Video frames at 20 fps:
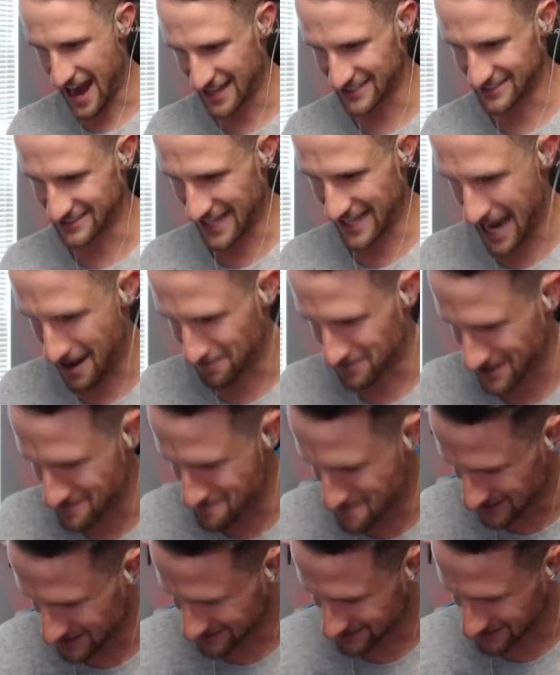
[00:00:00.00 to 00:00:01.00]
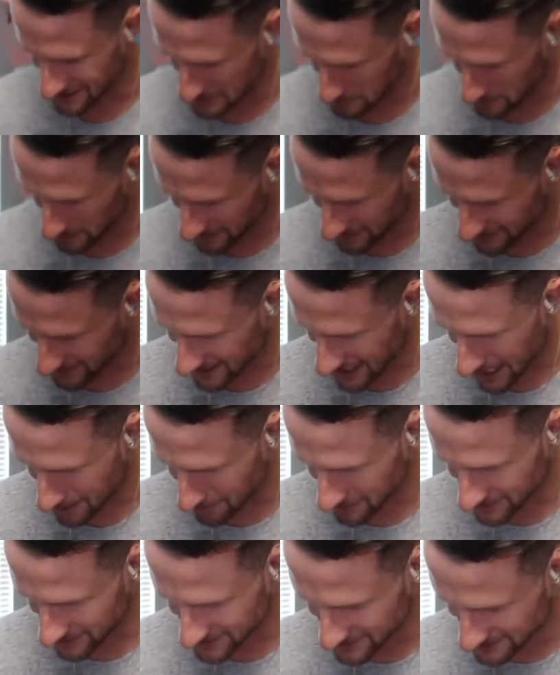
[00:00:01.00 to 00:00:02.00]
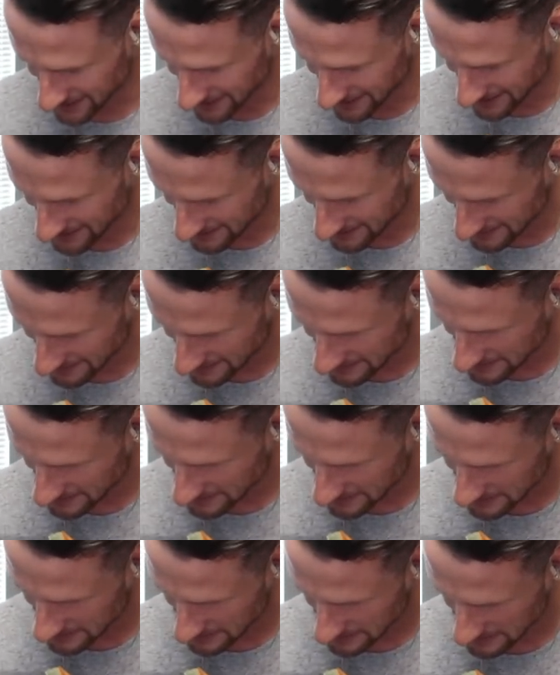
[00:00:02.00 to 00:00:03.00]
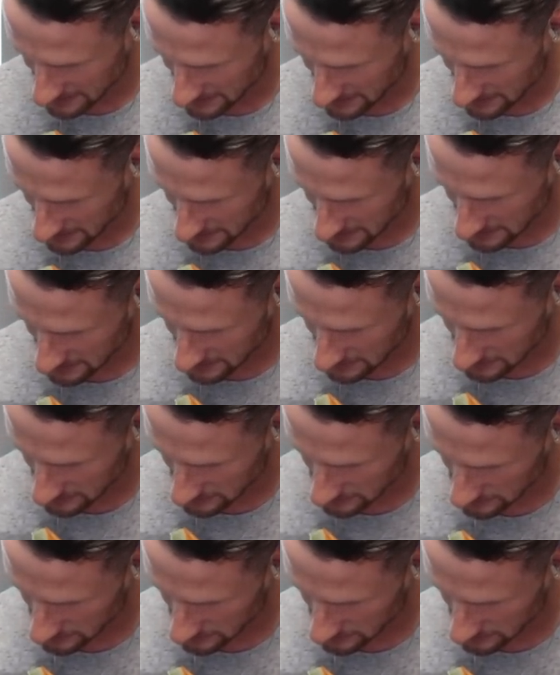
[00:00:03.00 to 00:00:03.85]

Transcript: zapped and missed the spear goblins. I forgot that on this on this